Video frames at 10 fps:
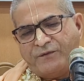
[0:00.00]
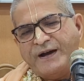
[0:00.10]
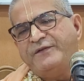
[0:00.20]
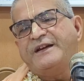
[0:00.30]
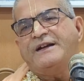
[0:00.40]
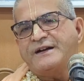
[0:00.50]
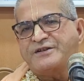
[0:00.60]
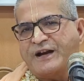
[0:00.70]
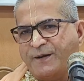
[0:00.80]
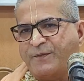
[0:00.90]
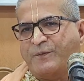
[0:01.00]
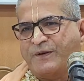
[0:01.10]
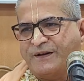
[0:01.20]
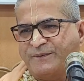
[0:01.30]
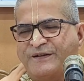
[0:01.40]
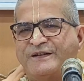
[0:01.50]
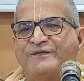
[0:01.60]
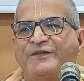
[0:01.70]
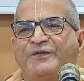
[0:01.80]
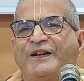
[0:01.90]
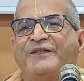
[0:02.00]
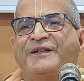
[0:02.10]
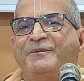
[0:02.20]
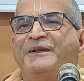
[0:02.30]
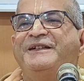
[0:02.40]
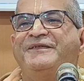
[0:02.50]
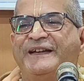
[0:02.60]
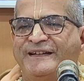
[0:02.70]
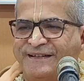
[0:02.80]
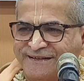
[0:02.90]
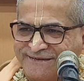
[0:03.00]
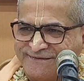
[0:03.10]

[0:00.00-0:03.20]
Why we cannot chant properly? Because we don't have complete faith.